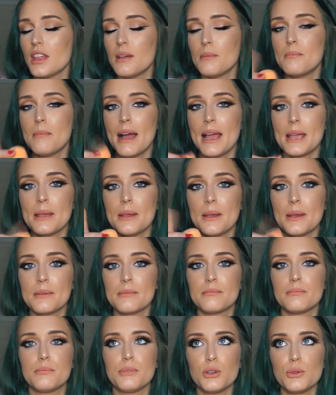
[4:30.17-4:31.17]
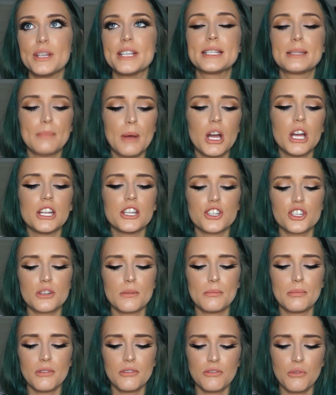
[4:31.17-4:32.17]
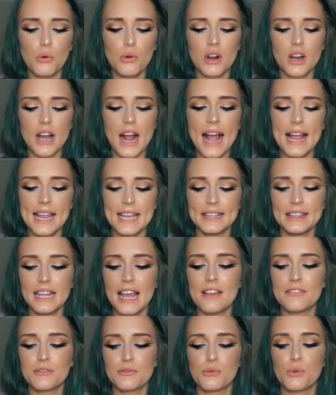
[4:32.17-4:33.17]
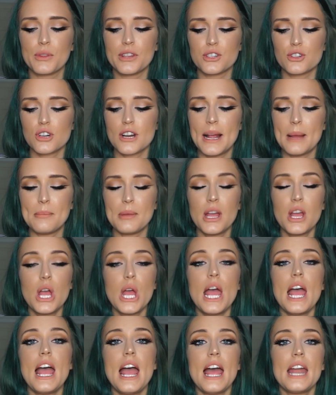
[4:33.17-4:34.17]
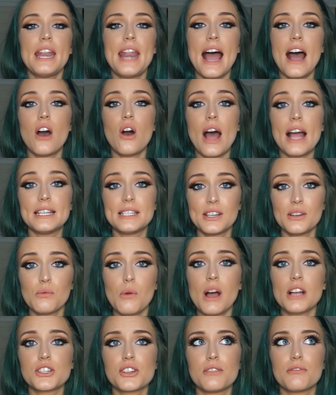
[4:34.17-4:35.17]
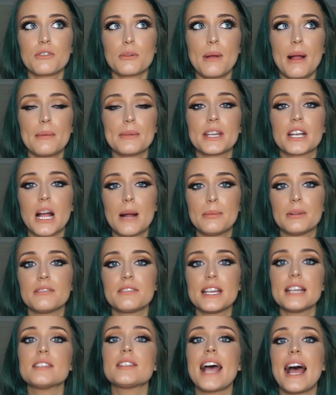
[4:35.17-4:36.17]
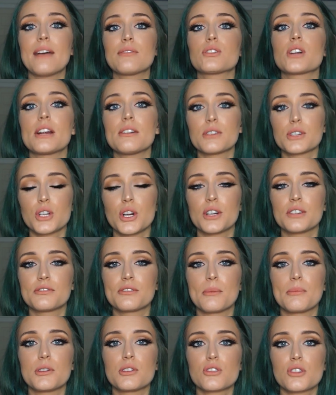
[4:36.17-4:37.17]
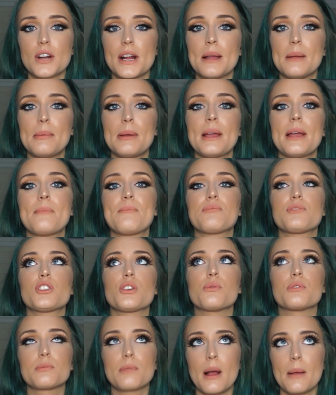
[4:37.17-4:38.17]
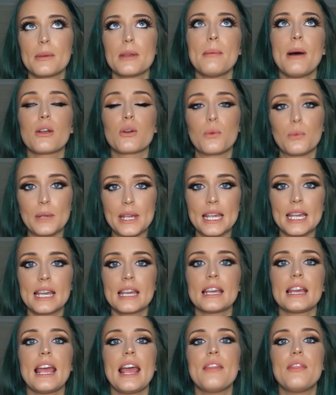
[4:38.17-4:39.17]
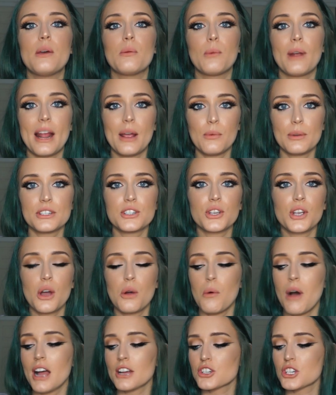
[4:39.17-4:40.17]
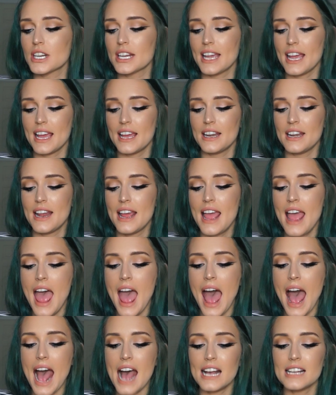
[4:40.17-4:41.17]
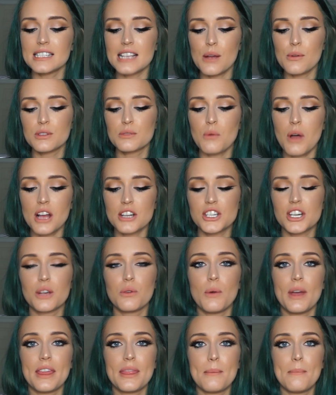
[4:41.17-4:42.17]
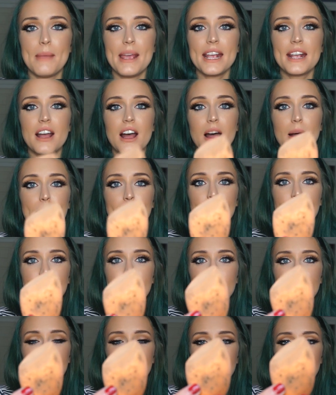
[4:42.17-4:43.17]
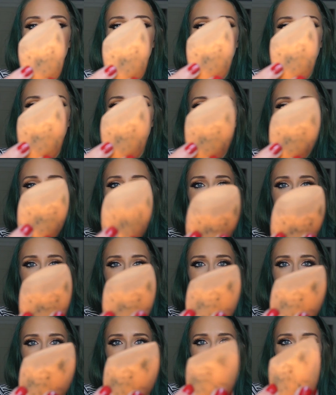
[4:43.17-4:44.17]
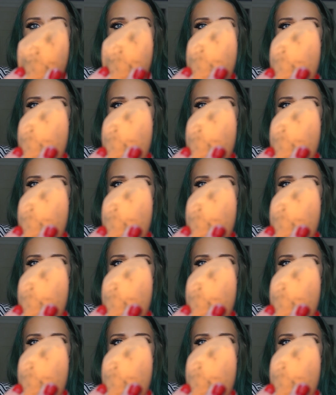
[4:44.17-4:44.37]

my beauty sponge before I had left for the trip. Now, I didn't wash it for probably a couple of days after I returned from the trip, so it was probably about a week. And then when I went to go wash it again, as I was washing away the makeup, this